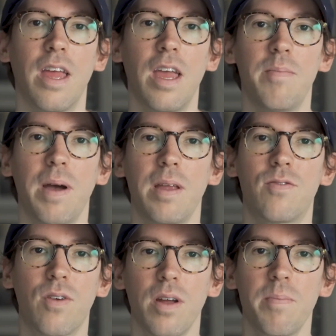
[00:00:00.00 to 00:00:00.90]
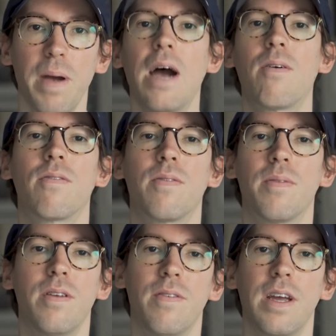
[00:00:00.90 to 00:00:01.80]
And by drawing power from
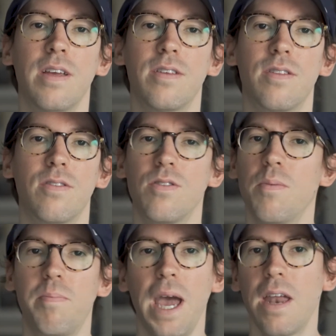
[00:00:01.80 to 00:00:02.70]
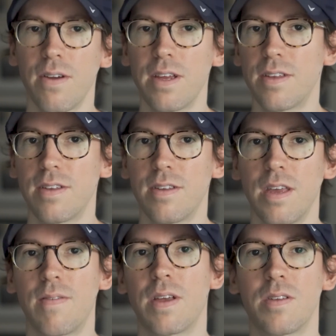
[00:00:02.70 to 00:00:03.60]
the device, there's no batteries,
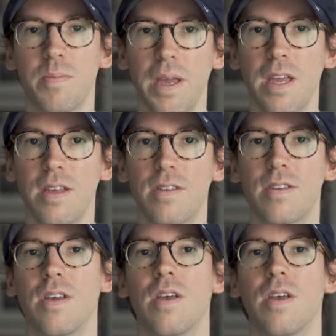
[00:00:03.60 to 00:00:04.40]
saving space,